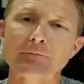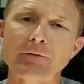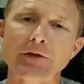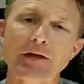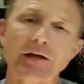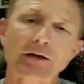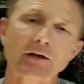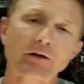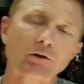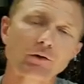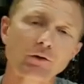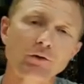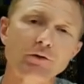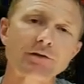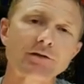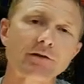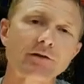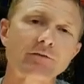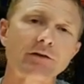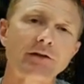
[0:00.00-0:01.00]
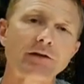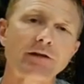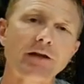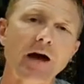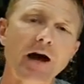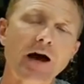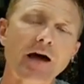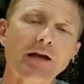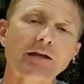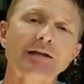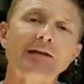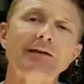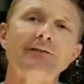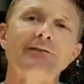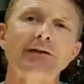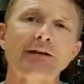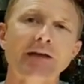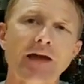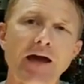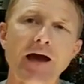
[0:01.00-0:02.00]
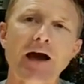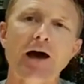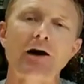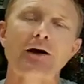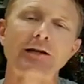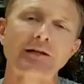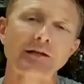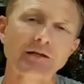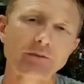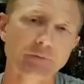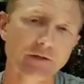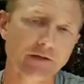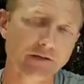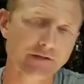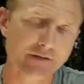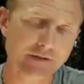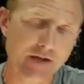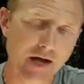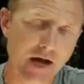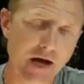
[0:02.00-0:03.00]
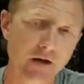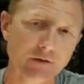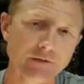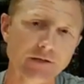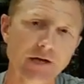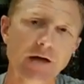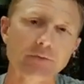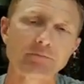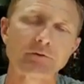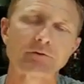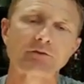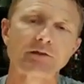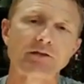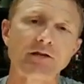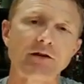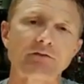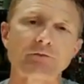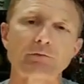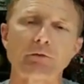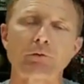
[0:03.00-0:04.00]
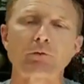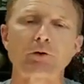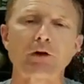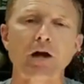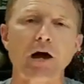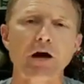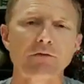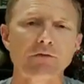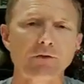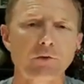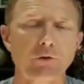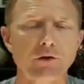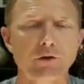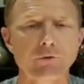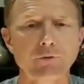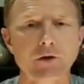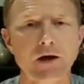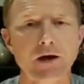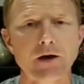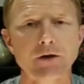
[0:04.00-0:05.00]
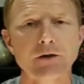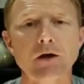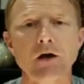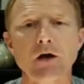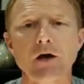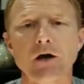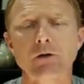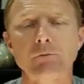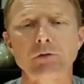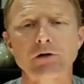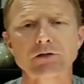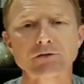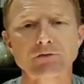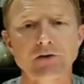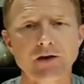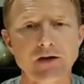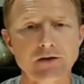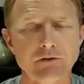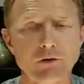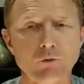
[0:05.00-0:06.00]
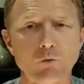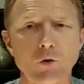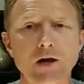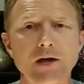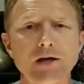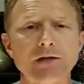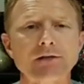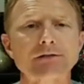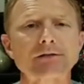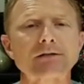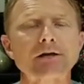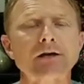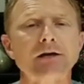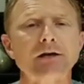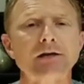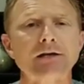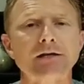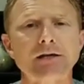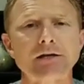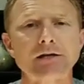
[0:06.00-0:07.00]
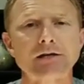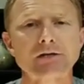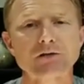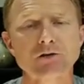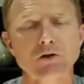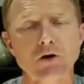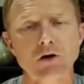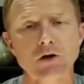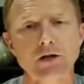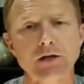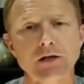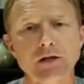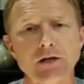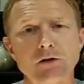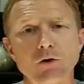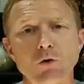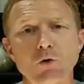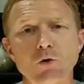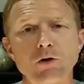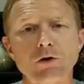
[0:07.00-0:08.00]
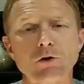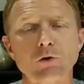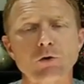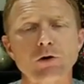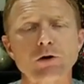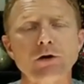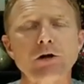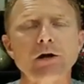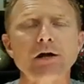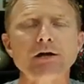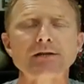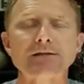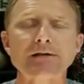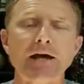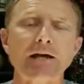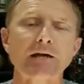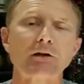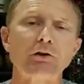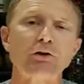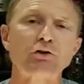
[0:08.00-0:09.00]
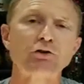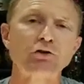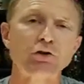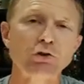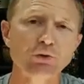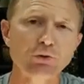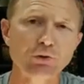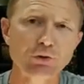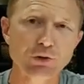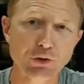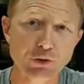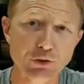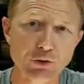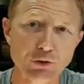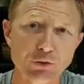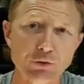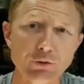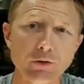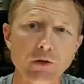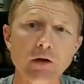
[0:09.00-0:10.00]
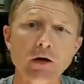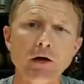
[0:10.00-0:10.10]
inclusive and not leaving out Olympic style type of lifts, but we're not throwing around a bunch of heavy weights. Again, it's targeted or tailored to you.